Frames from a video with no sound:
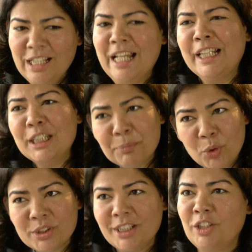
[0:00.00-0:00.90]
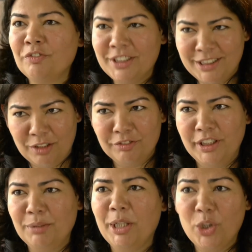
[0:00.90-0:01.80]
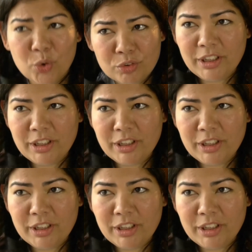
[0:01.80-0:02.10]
In the process of discovering my own